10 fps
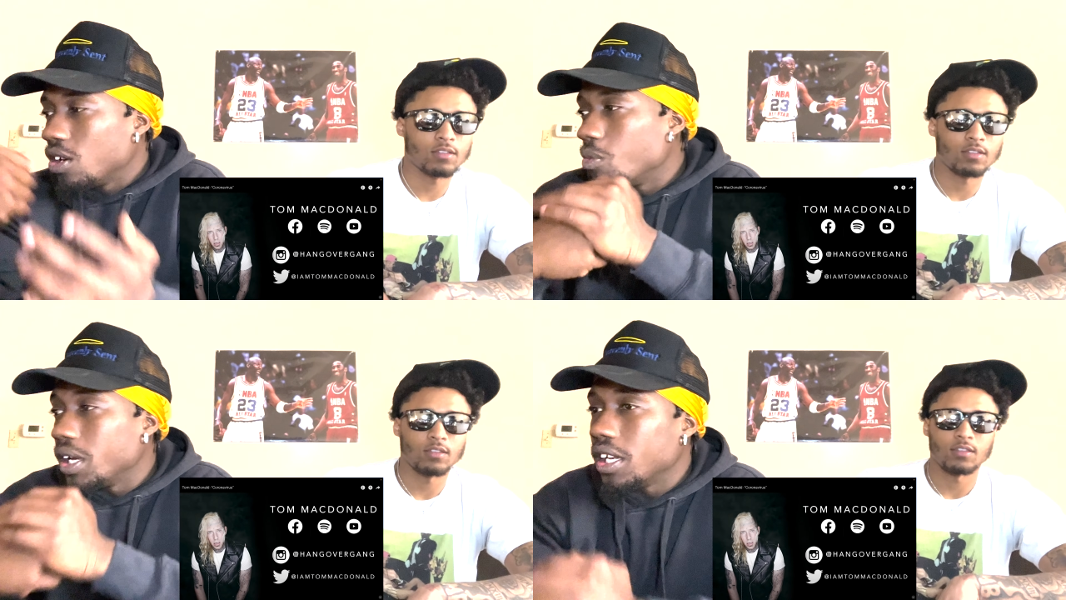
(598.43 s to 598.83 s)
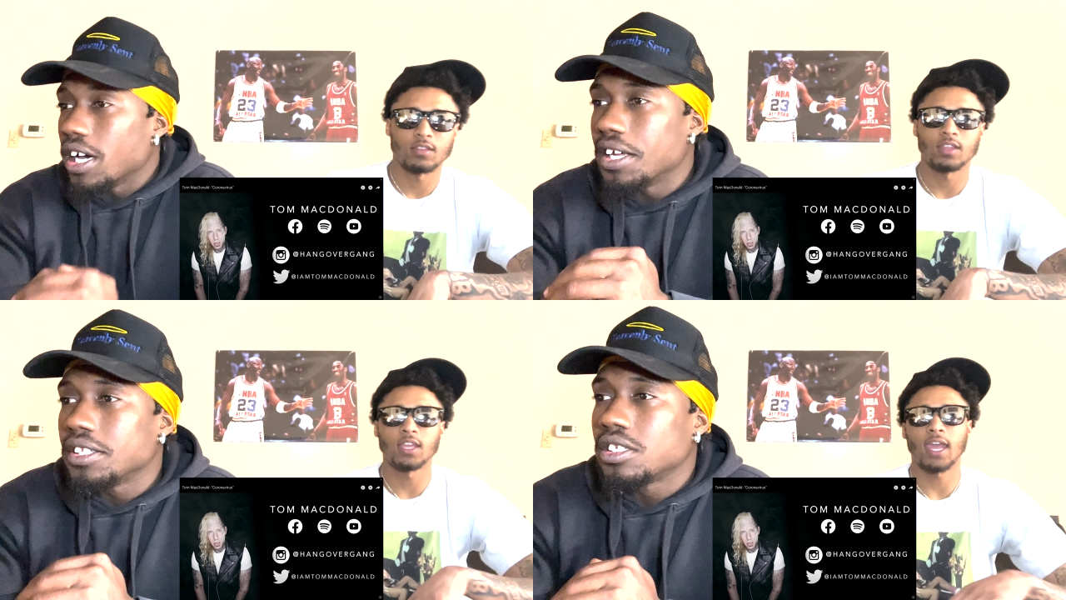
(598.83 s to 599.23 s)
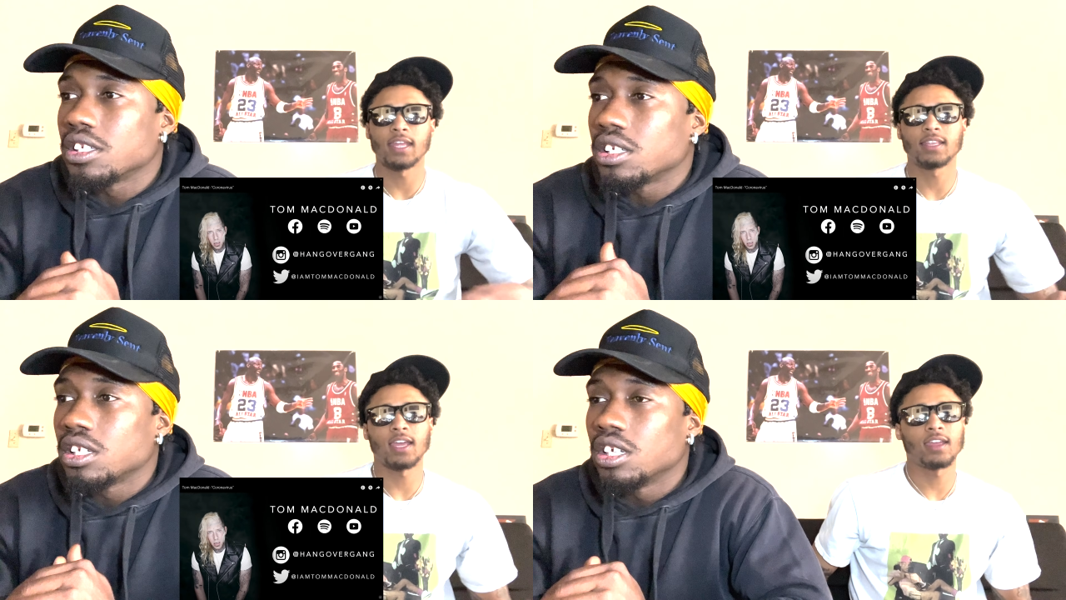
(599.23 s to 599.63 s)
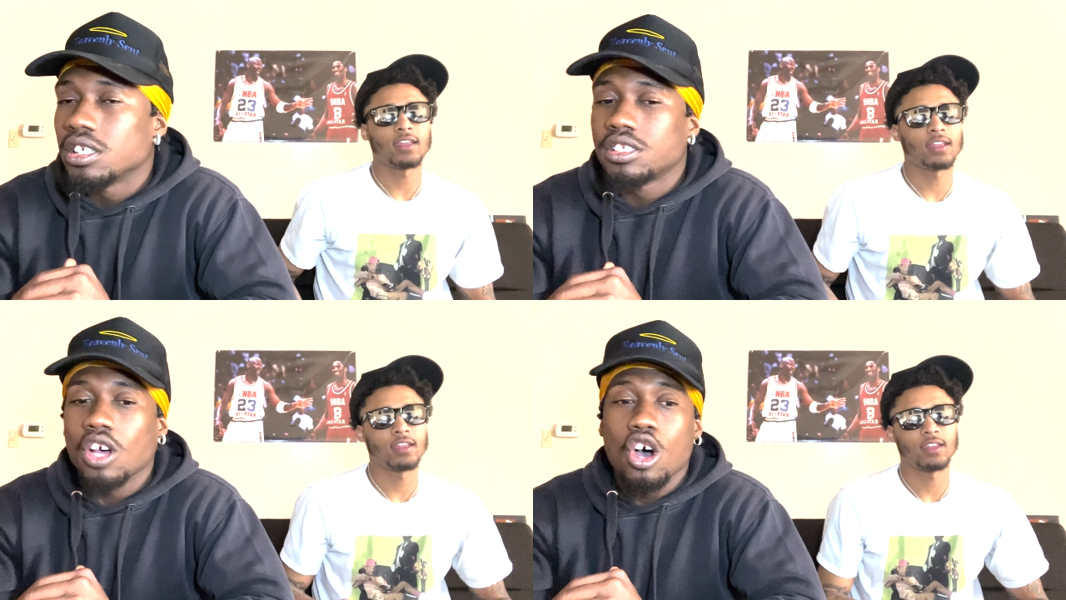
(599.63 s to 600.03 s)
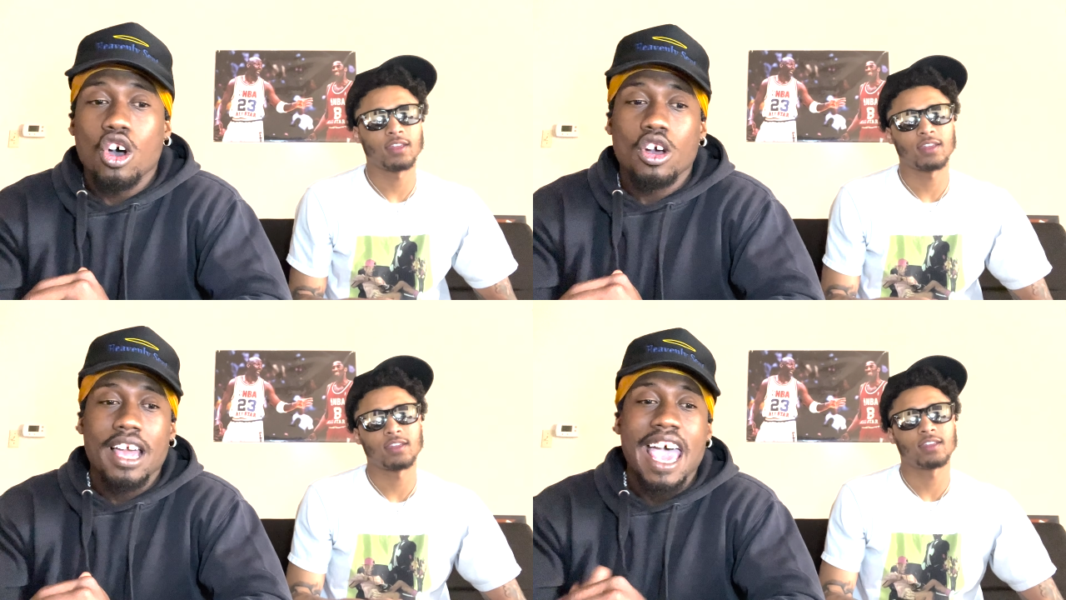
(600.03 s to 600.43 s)
Speaker 1: went nuts. ate that.
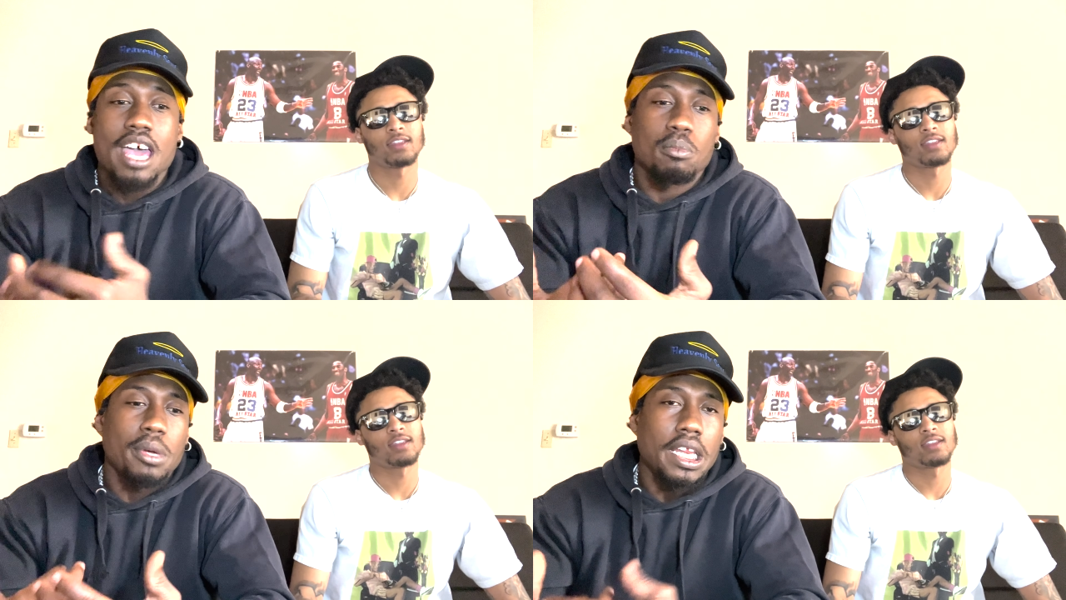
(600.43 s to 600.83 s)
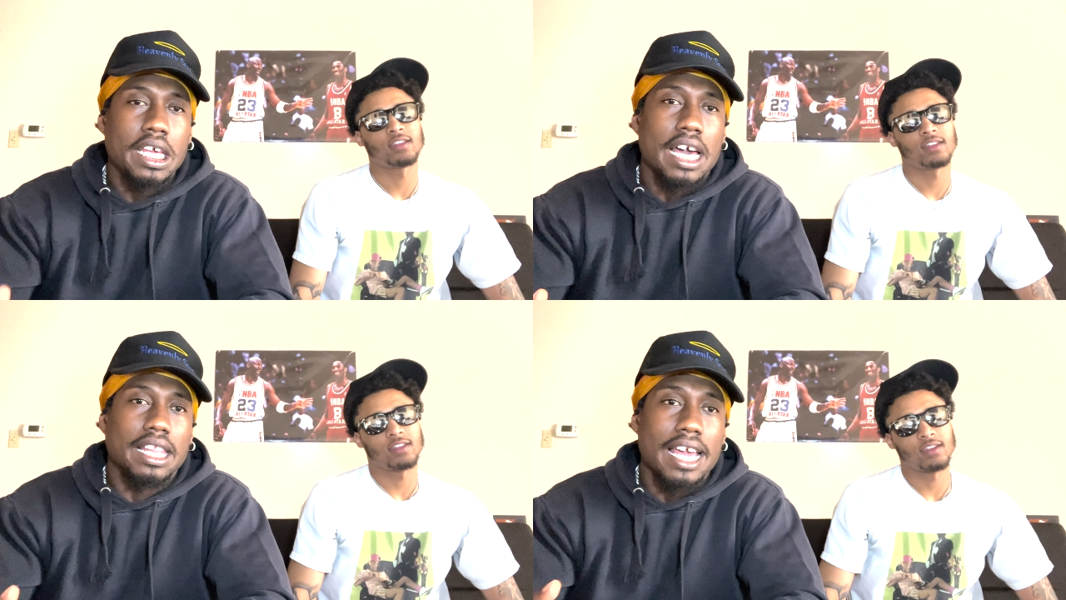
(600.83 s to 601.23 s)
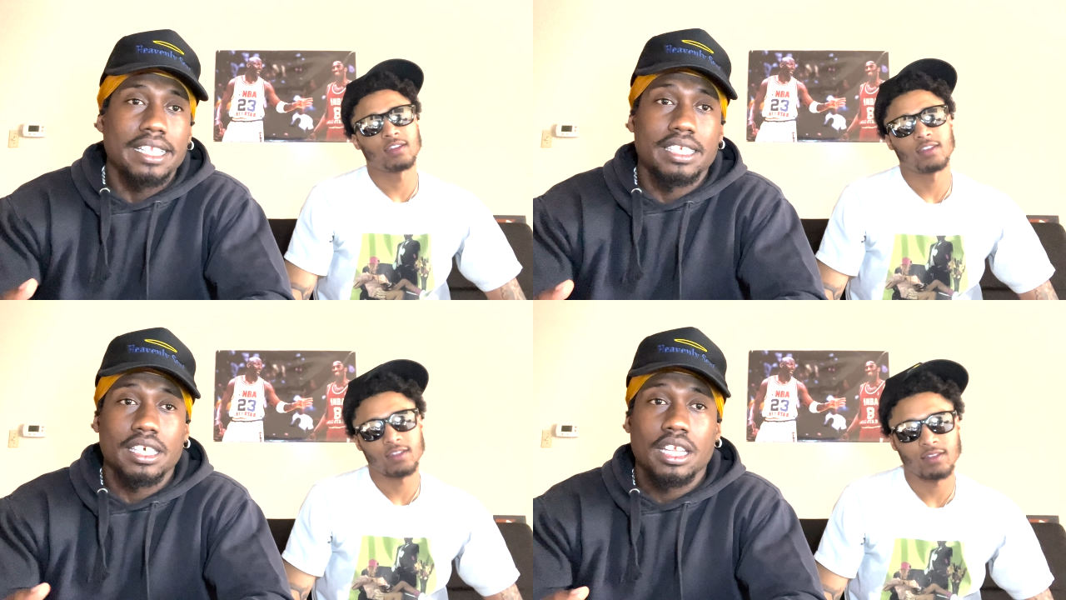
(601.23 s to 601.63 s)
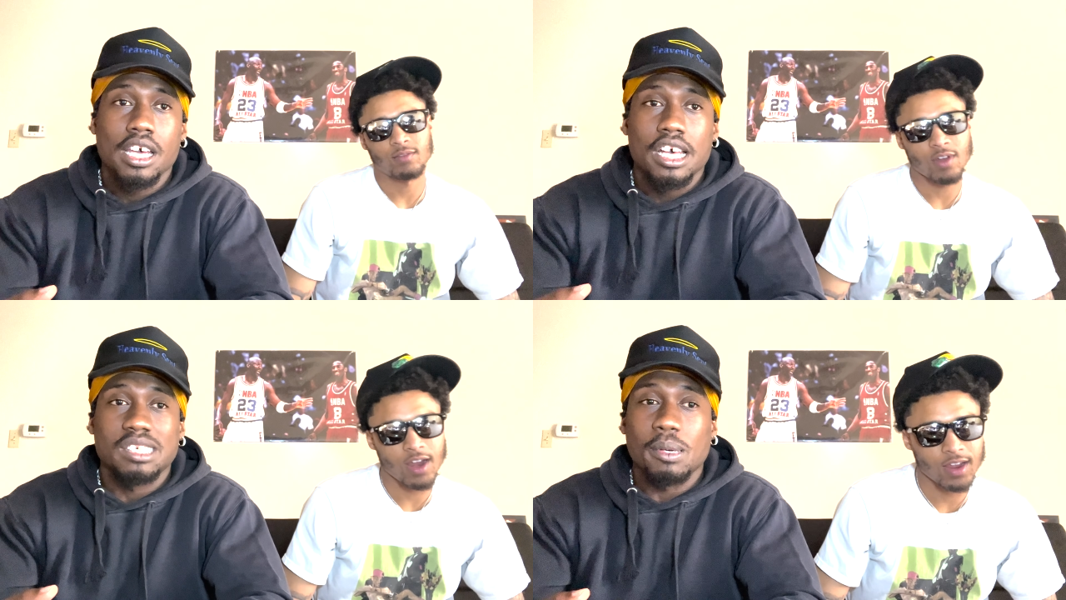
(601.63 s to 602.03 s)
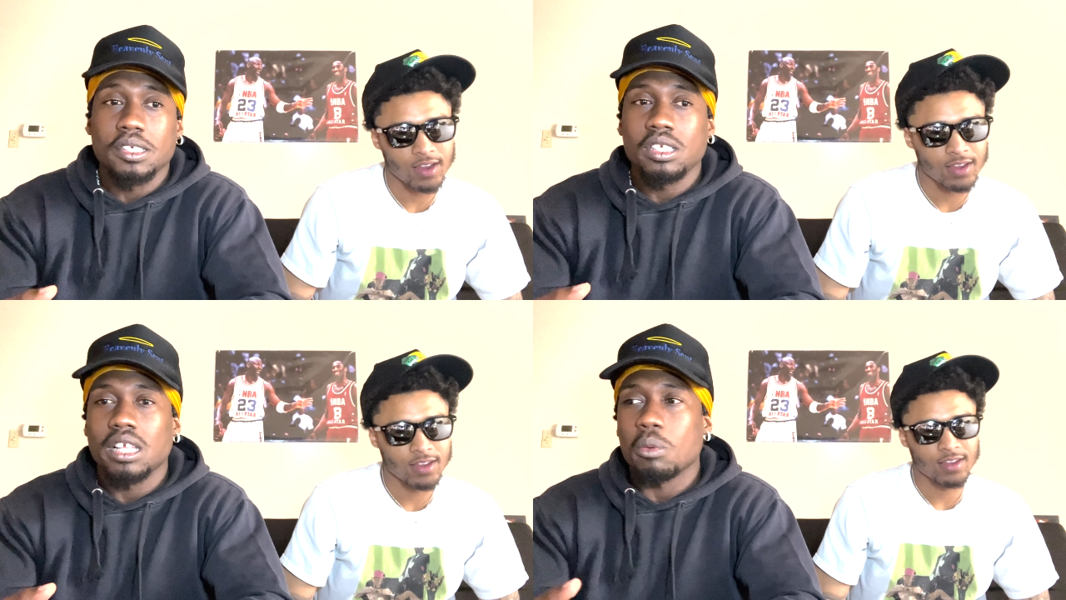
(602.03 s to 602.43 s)
Song had meaning. I liked it. Right.
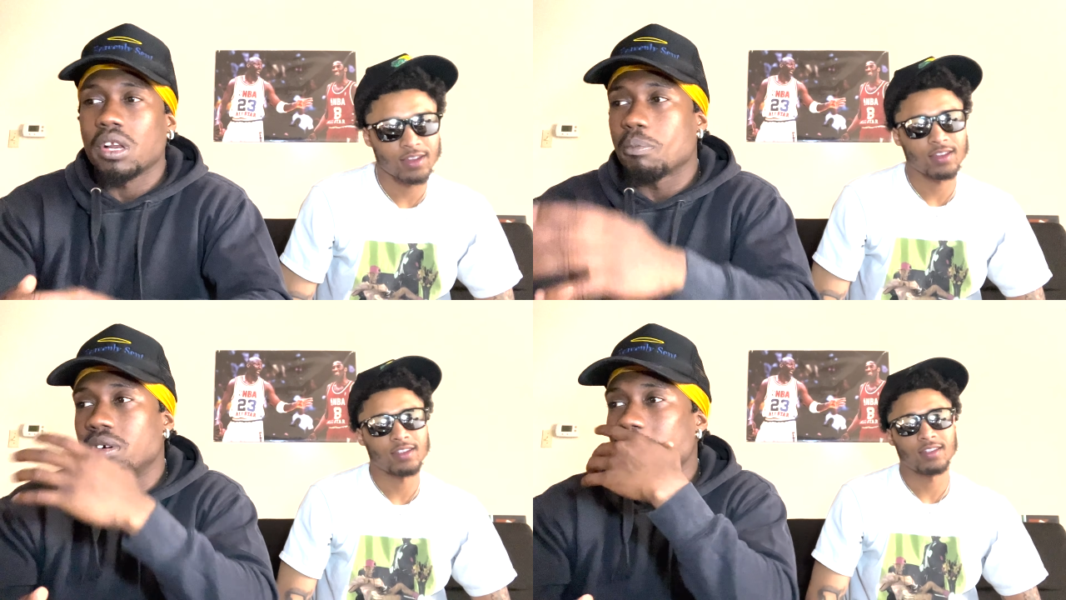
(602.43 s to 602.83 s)
Especially like when I put